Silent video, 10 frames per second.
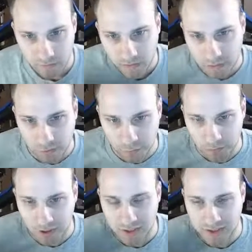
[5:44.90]
So if your
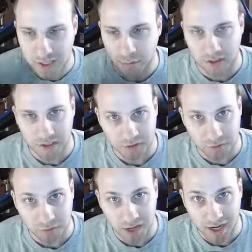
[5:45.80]
party's able to get a
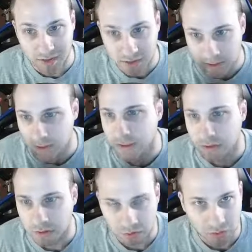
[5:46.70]
surprise,
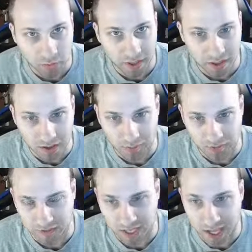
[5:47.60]
nuke away a couple
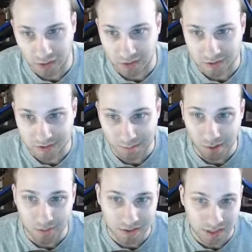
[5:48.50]
of the add-ons, and
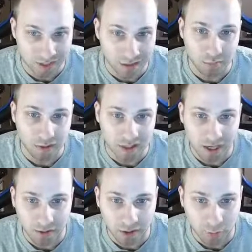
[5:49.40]
maybe take down a big
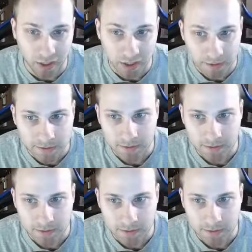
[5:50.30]
guy right away,